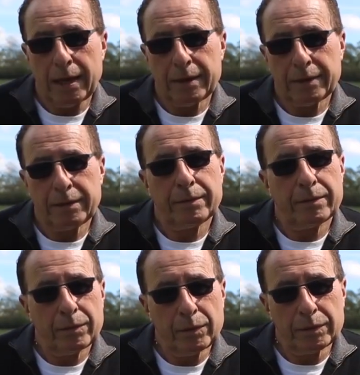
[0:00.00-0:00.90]
And
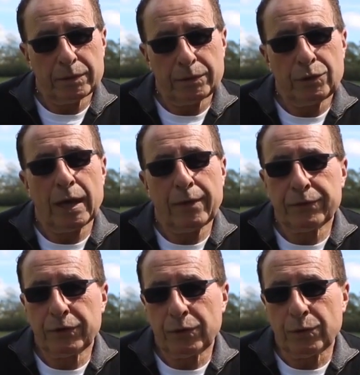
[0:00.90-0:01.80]
what you have
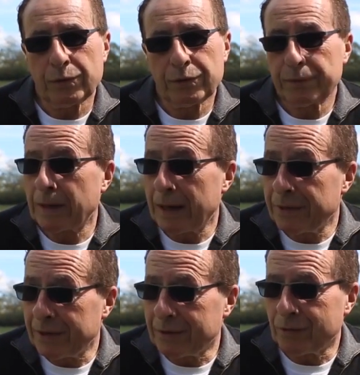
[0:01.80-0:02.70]
to do is, I
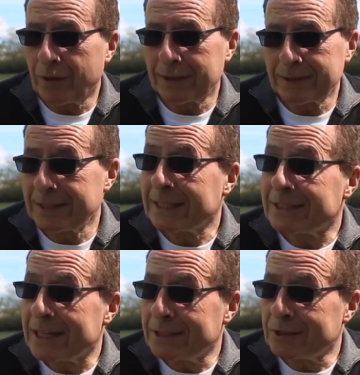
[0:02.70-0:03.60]
think, write
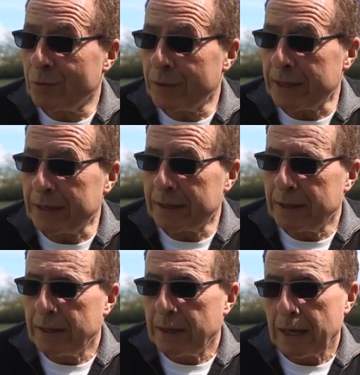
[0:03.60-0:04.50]
6 days a week
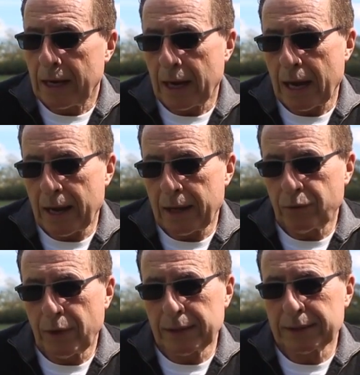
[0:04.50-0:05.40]

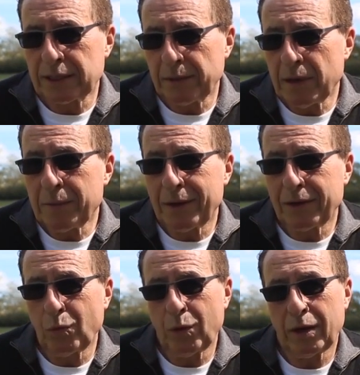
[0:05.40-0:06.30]
and write a similar
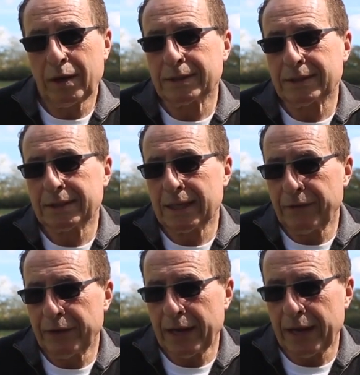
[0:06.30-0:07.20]
amount of words
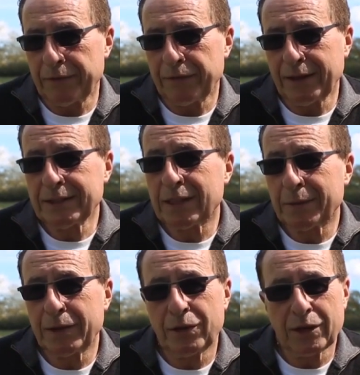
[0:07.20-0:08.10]
every day. Find
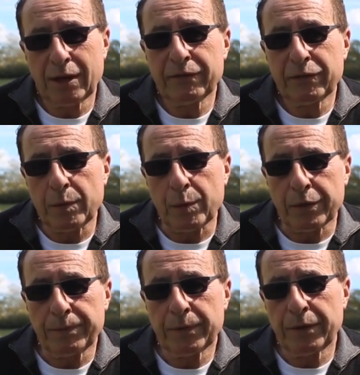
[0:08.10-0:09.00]
something you're comfortable
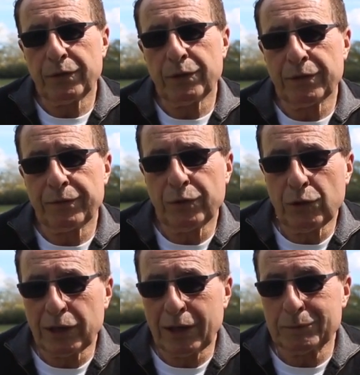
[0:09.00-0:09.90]
with. If you're at a
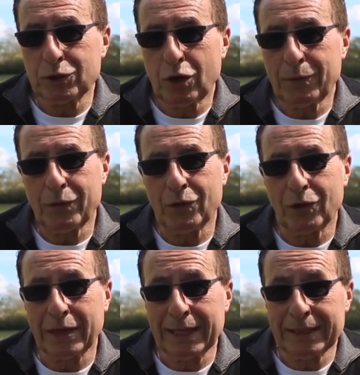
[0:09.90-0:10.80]
full-time job, you've
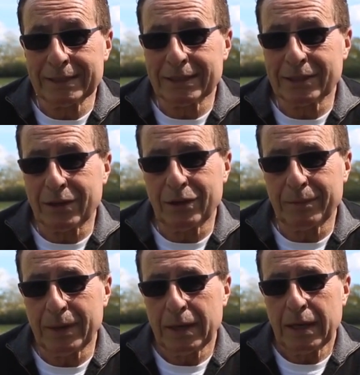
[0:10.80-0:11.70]
got kids at
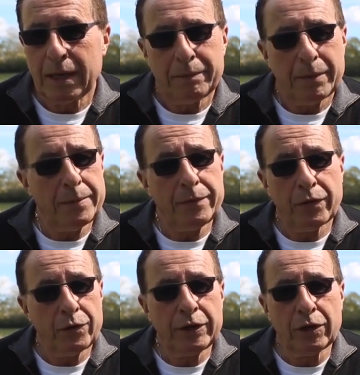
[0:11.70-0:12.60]
home, maybe
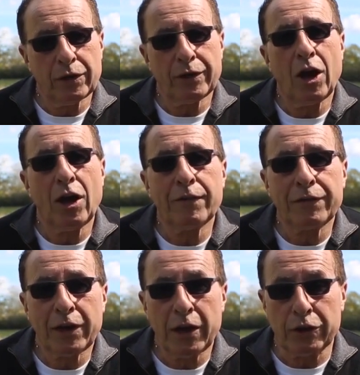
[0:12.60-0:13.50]
you've only got
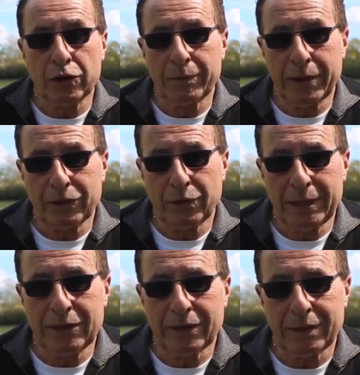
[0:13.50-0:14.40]
half an hour you can make your
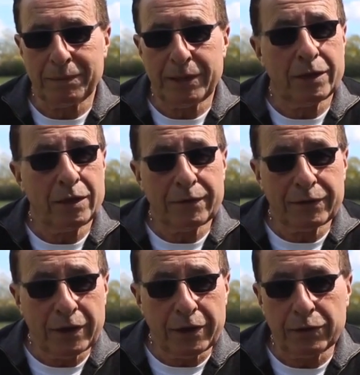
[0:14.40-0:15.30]
me time, but in
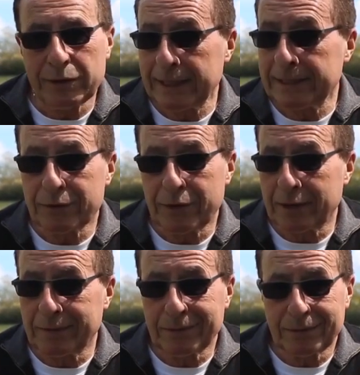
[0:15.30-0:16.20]
half an hour you can easily
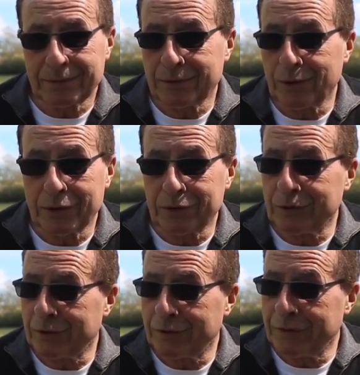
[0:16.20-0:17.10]
write 200,
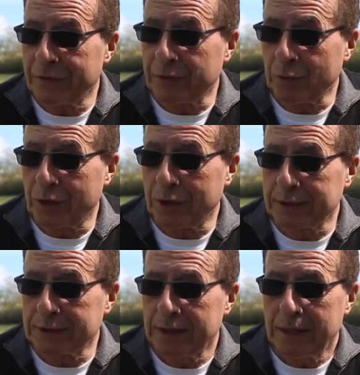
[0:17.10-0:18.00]
250
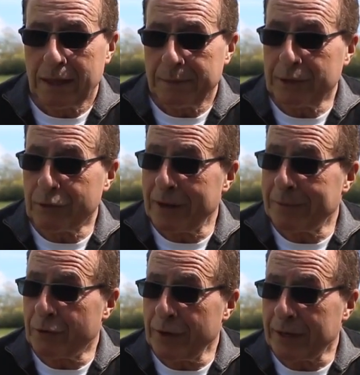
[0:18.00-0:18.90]
words. I mean,
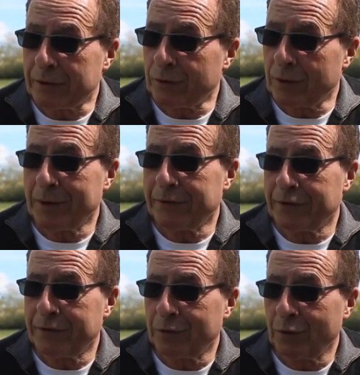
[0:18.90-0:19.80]
Graham Greene is one of my
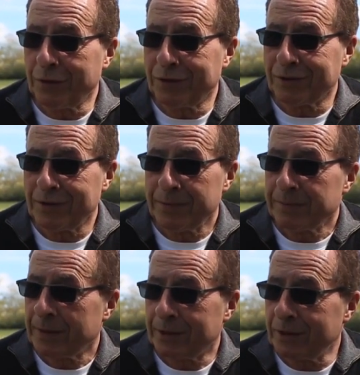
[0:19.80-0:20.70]
favorite authors.
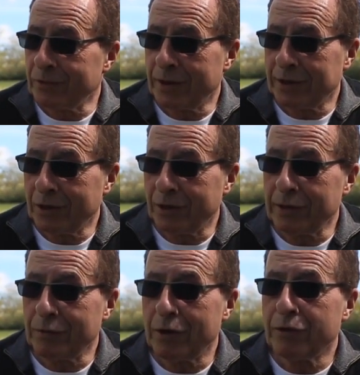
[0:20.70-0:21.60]
Didn't write a lot,
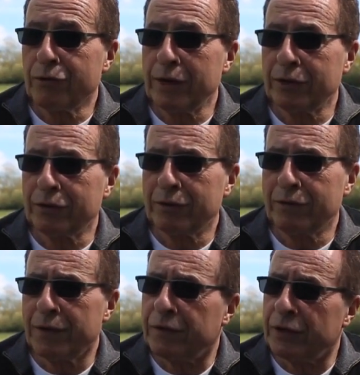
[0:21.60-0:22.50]
he wrote
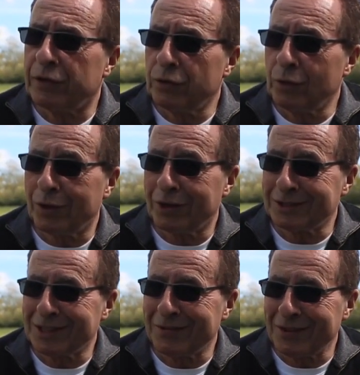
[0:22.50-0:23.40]
352
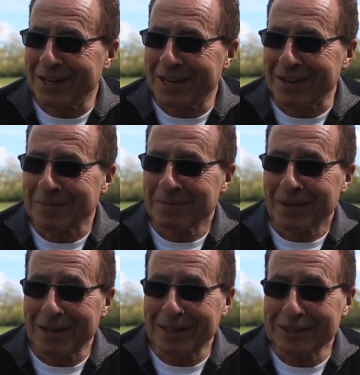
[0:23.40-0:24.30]
words every day,
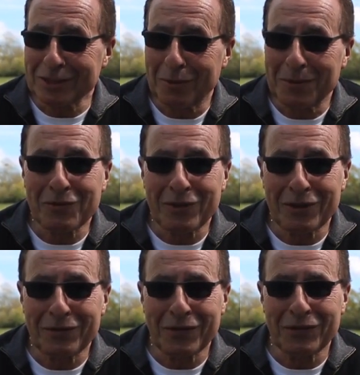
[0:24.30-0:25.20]
and he'd stop at
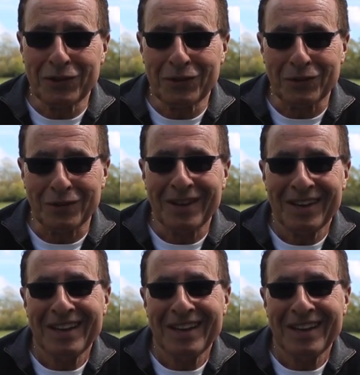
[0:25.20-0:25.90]
352.